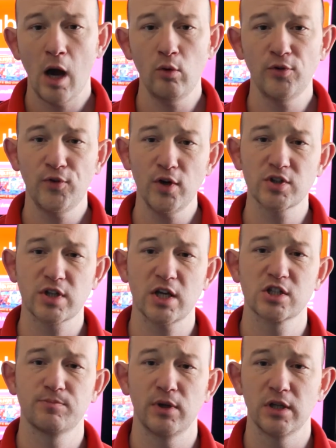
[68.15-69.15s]
Our first
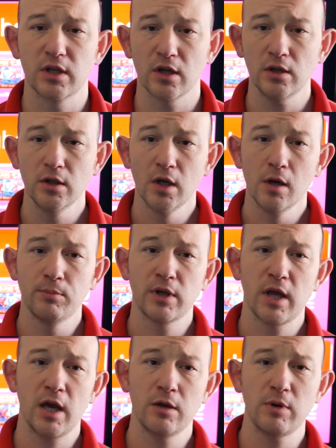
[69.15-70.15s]
guest speaker
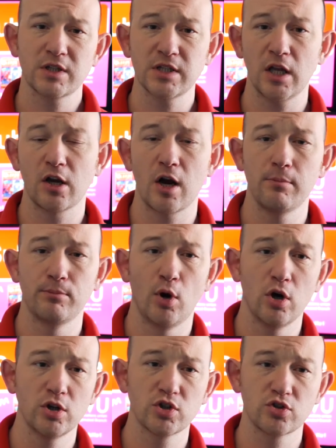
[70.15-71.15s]
became a telegram
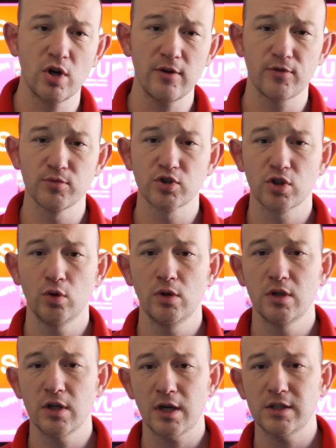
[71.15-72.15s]
boy straight from school
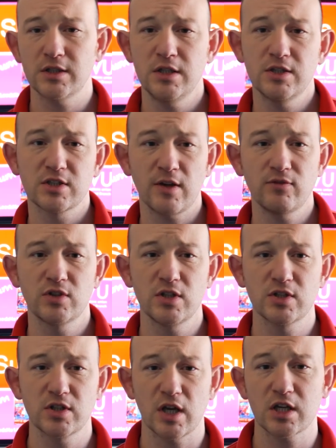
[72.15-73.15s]
in
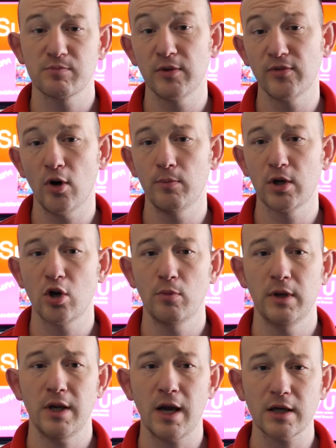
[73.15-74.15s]
1976 before
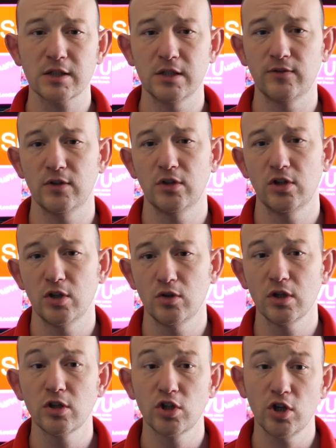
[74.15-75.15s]
becoming active in the
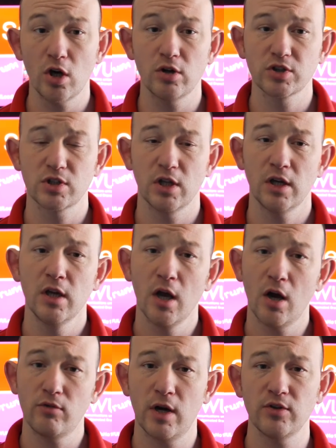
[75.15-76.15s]
union, curiously,
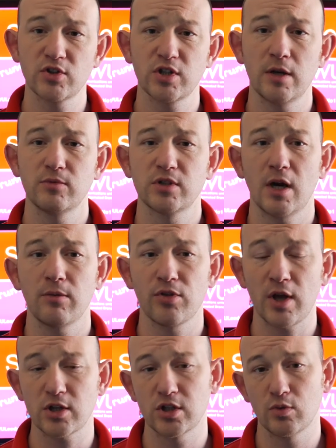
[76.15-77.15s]
around the same time
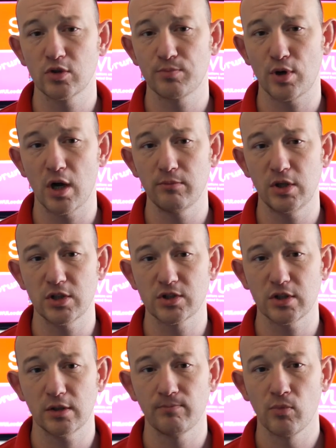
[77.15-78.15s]
Thatcher was Prime
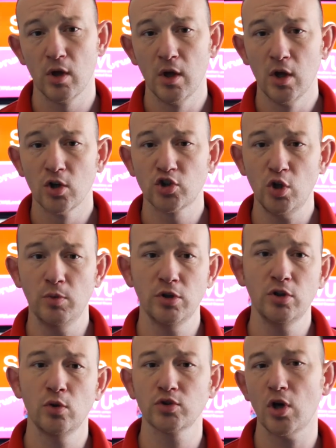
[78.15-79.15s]
Minister.
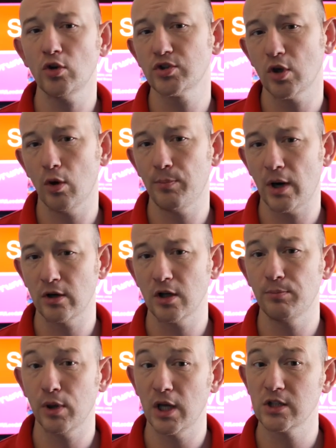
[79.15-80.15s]
Someone who's also apparently
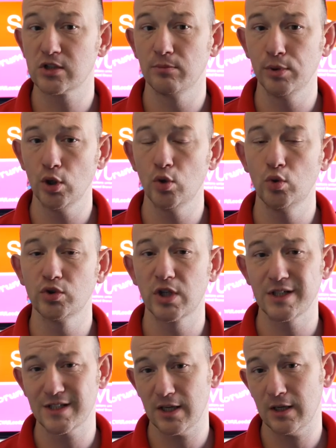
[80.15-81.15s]
plays the blues
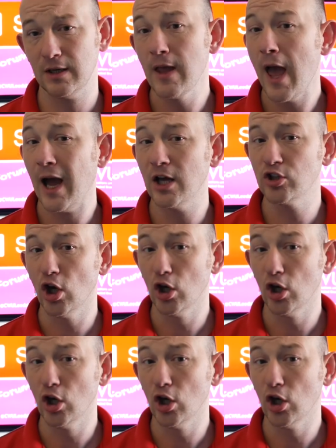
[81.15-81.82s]
guitar and